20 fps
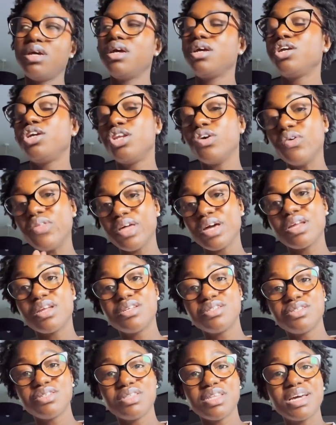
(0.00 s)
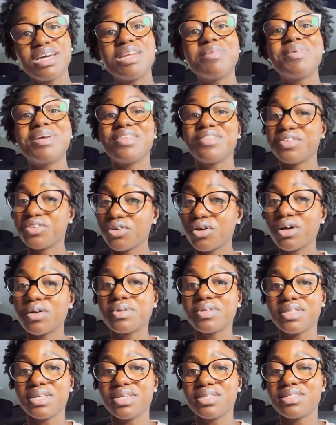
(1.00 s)
You know what they're gonna do? They're gonna be in the dark
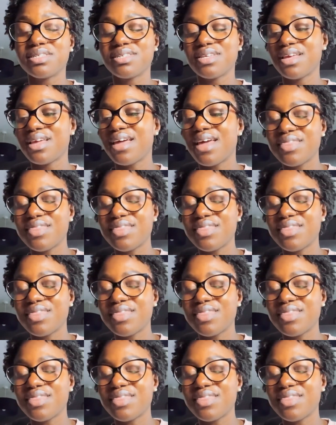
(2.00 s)
with this.